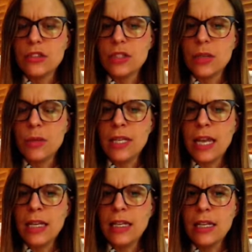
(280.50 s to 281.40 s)
Try that one
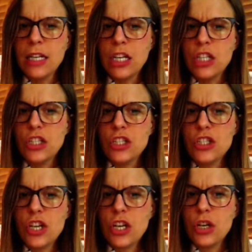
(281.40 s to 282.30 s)
again.
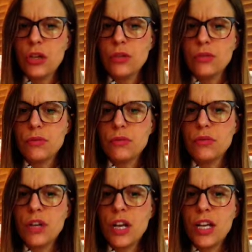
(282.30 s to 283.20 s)
D,
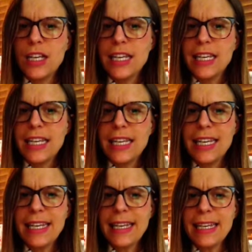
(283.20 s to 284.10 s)
R,
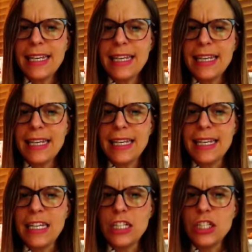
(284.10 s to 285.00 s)
E.
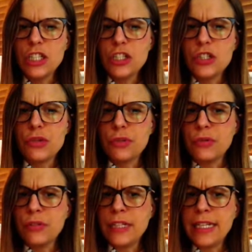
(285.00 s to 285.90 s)

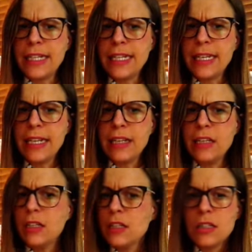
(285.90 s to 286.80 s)
Dree.
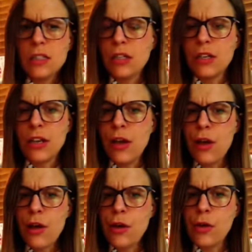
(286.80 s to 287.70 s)

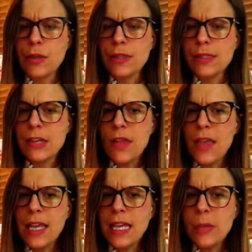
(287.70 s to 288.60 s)
No, so it's not
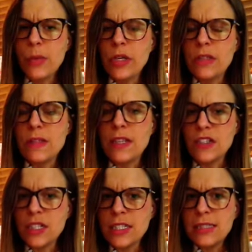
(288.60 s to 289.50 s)
that E
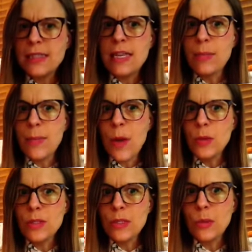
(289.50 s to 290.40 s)
pronunciation. I did say
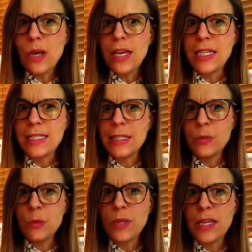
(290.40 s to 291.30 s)
most of the words it
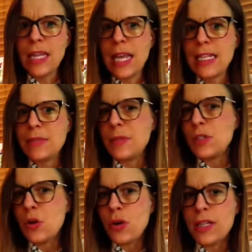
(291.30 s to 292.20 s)
would be at the end, but
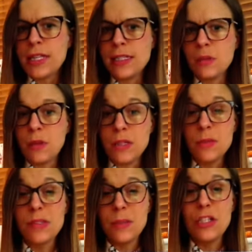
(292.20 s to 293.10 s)
not in this one. This
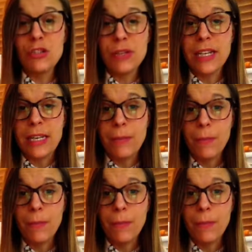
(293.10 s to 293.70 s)
one's a bit tricky.